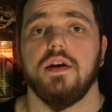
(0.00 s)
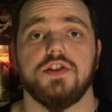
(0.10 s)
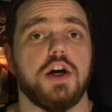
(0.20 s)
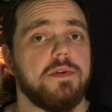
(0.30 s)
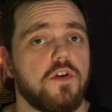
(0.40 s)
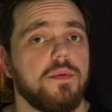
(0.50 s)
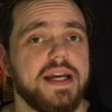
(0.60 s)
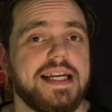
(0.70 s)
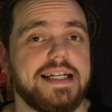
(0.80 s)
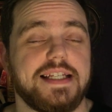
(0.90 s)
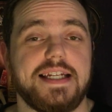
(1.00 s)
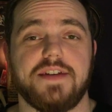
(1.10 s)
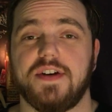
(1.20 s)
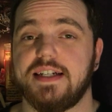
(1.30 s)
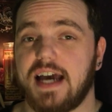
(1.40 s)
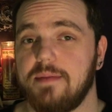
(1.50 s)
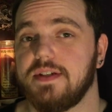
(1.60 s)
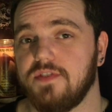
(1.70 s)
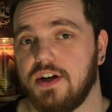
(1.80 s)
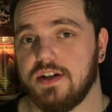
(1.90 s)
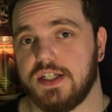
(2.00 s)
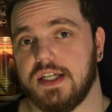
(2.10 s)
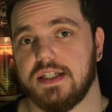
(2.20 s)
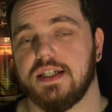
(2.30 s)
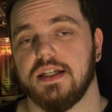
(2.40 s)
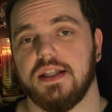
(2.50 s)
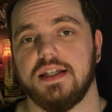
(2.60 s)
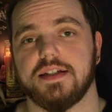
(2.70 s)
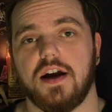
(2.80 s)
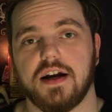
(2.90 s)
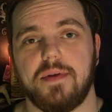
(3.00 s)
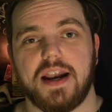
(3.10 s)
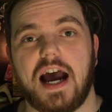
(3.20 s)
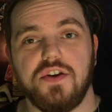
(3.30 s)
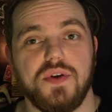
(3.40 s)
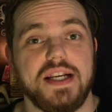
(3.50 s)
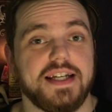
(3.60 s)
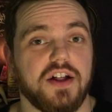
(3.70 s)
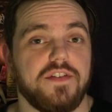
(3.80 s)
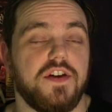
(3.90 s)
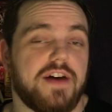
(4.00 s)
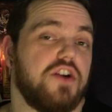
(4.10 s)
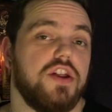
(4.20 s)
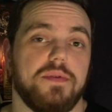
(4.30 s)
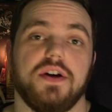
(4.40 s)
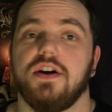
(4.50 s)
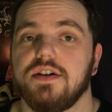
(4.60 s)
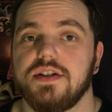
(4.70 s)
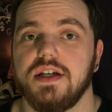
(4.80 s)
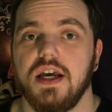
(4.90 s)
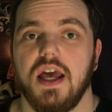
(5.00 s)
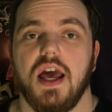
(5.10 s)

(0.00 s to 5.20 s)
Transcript: So before we get into the different types of curses, let's talk about how you can tell if you've actually been cursed.